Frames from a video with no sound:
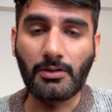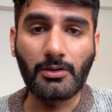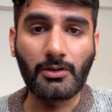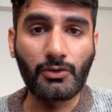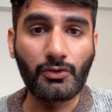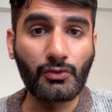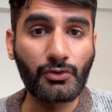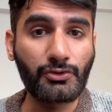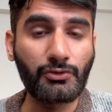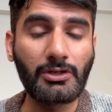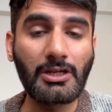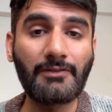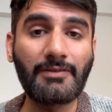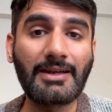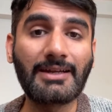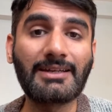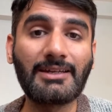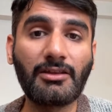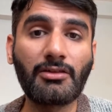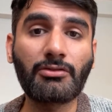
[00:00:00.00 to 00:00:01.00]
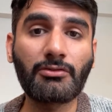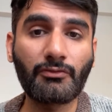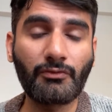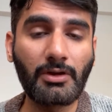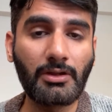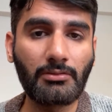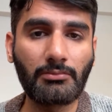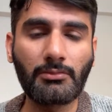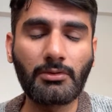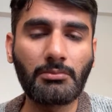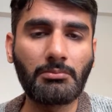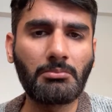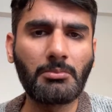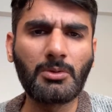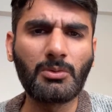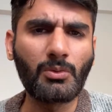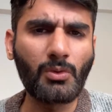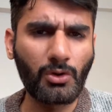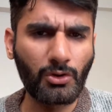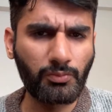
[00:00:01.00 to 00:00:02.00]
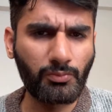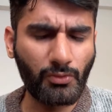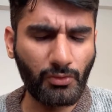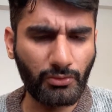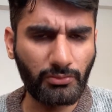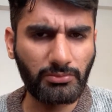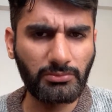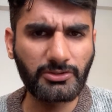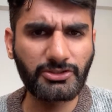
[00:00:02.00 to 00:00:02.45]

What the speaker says: You should have at least one, not more,